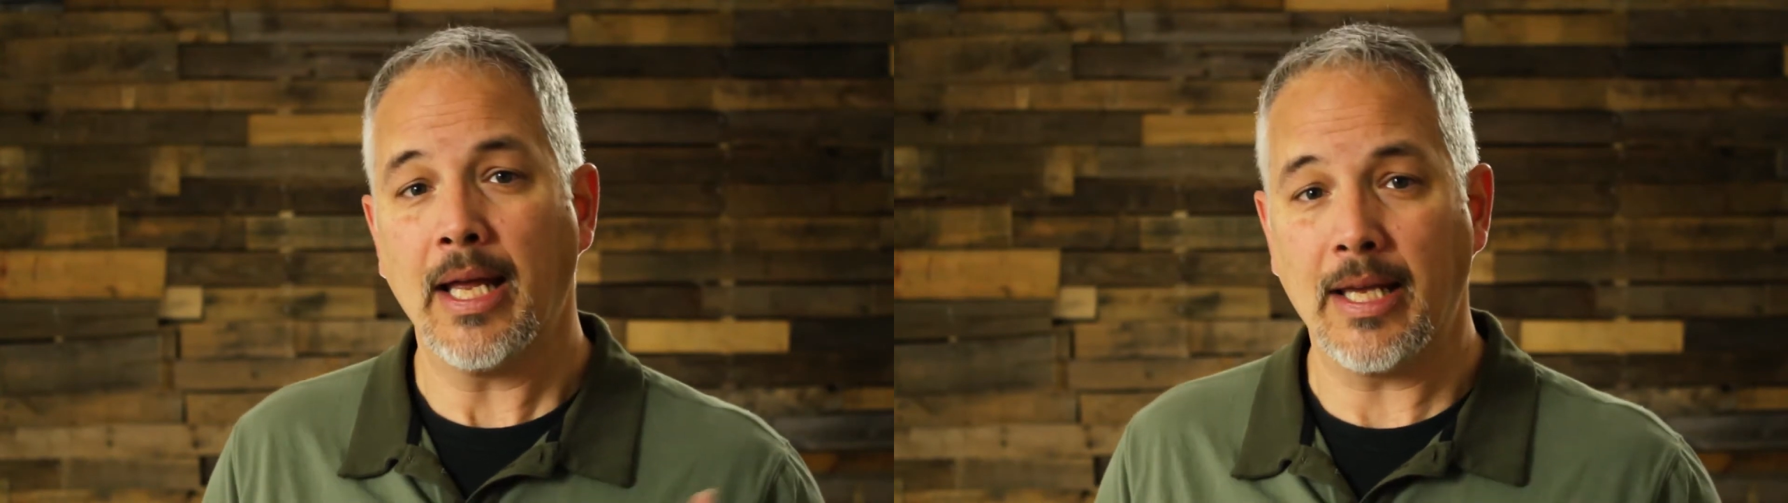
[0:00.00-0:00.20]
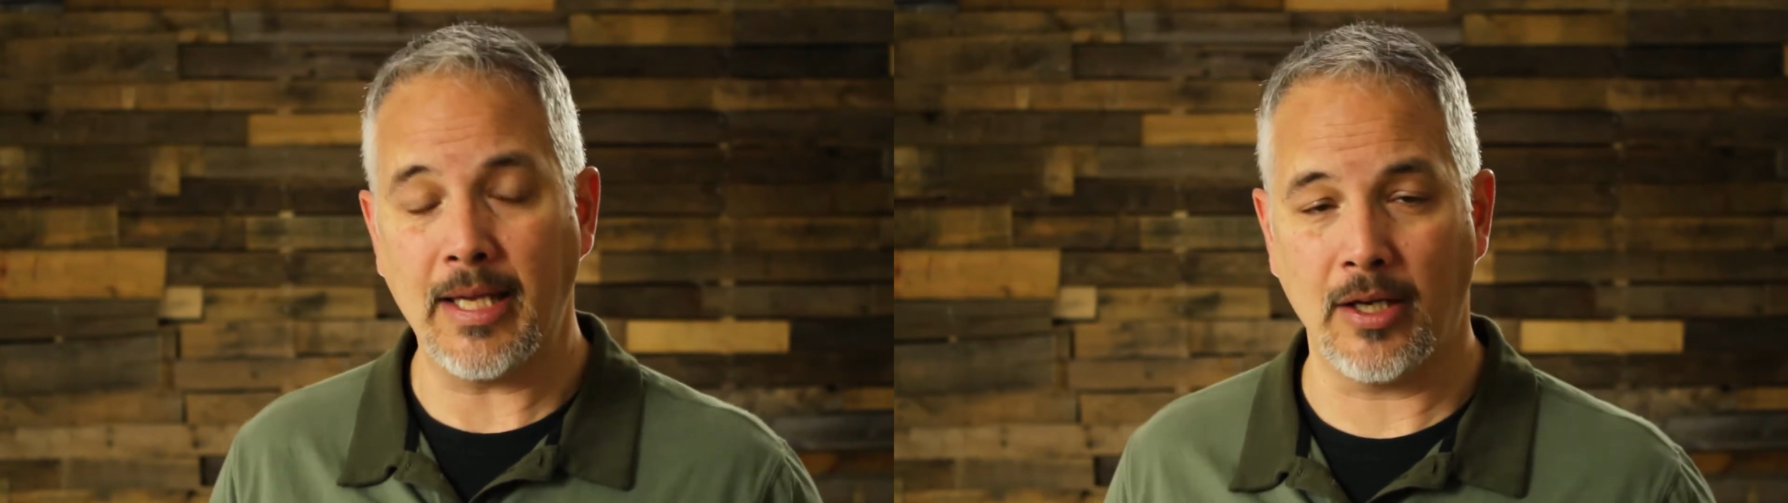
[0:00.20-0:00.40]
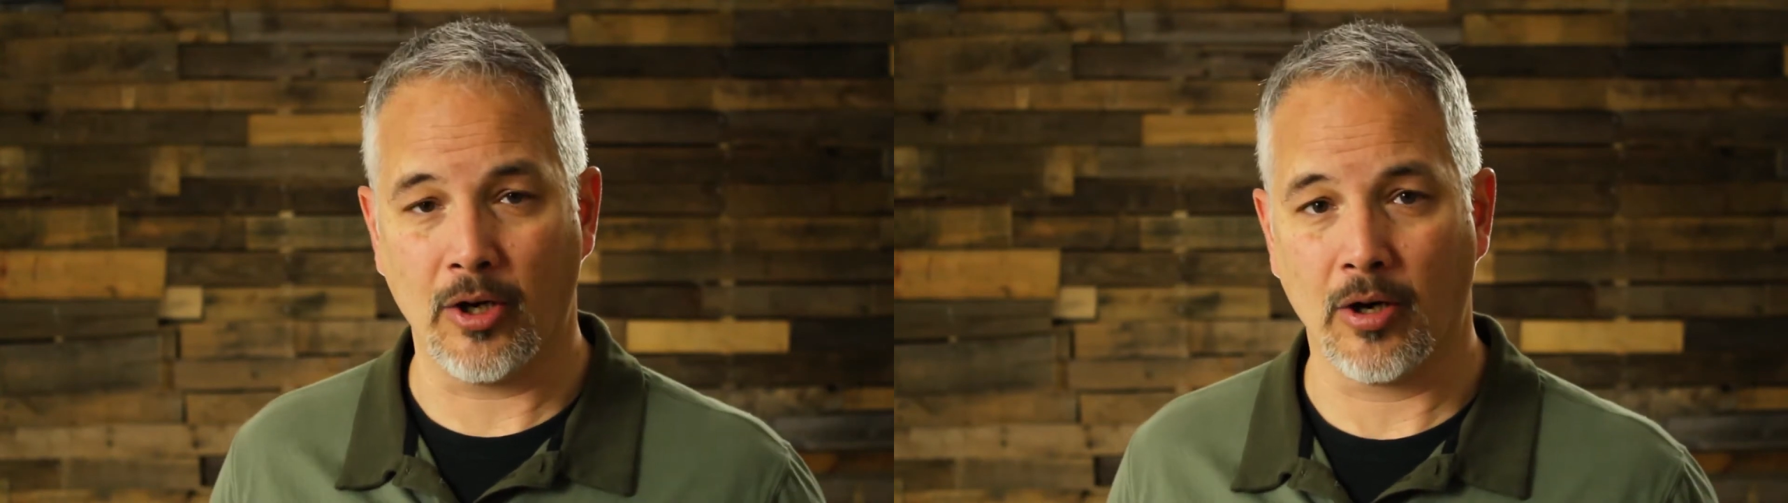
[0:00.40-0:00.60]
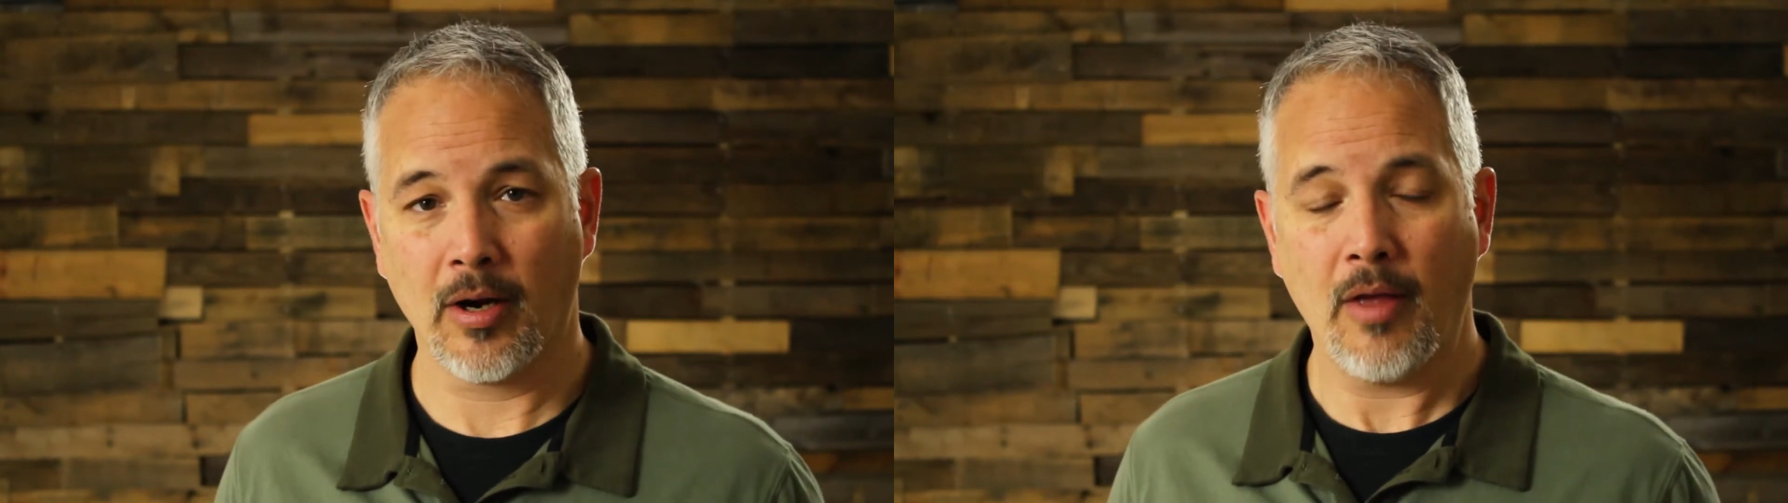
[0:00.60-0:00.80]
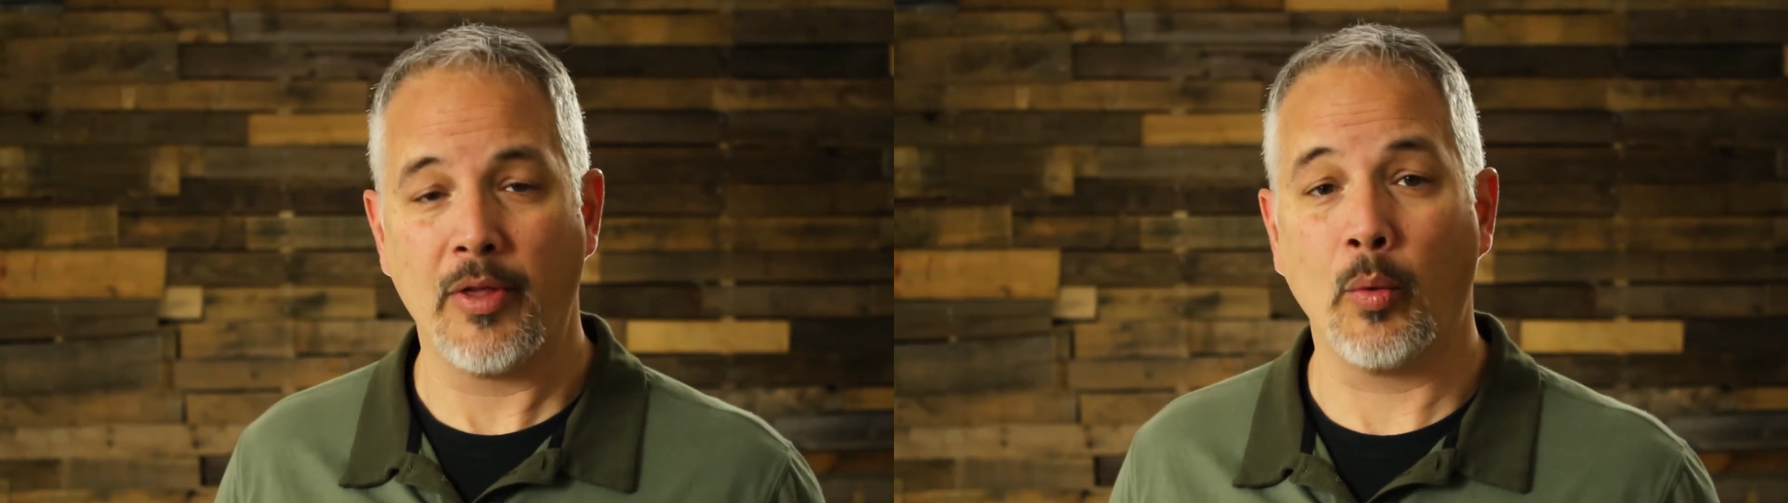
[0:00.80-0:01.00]
here
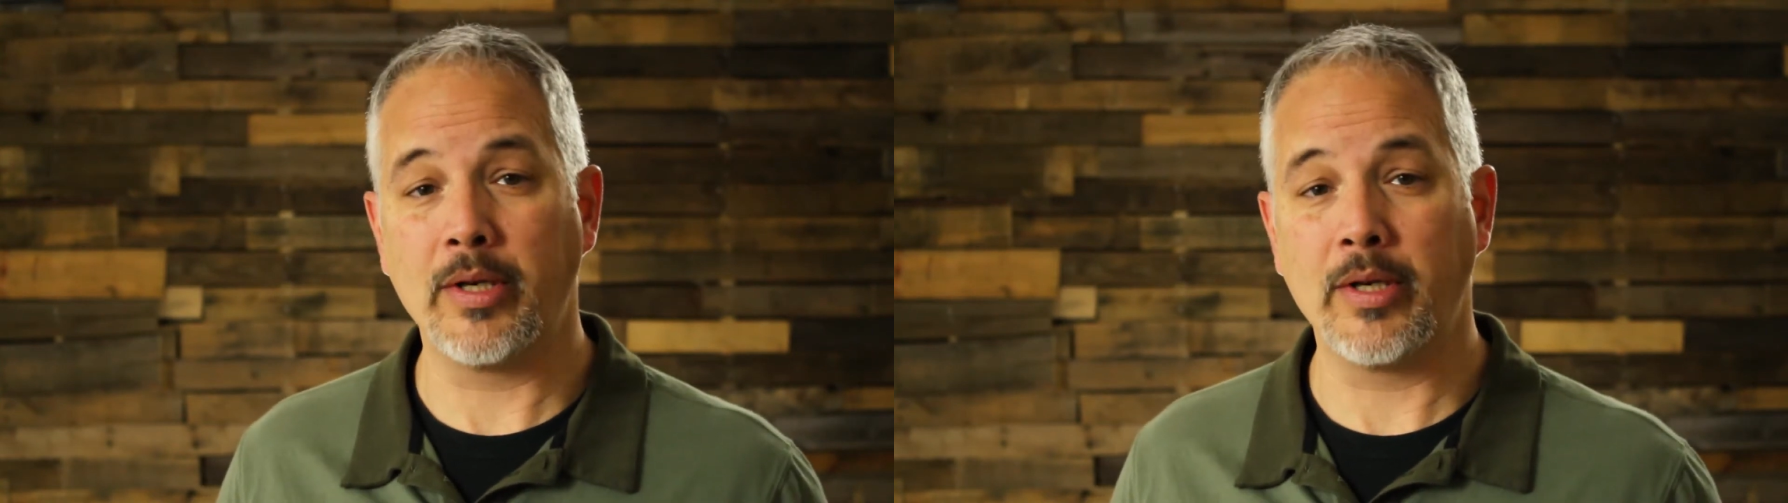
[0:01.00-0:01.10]
that we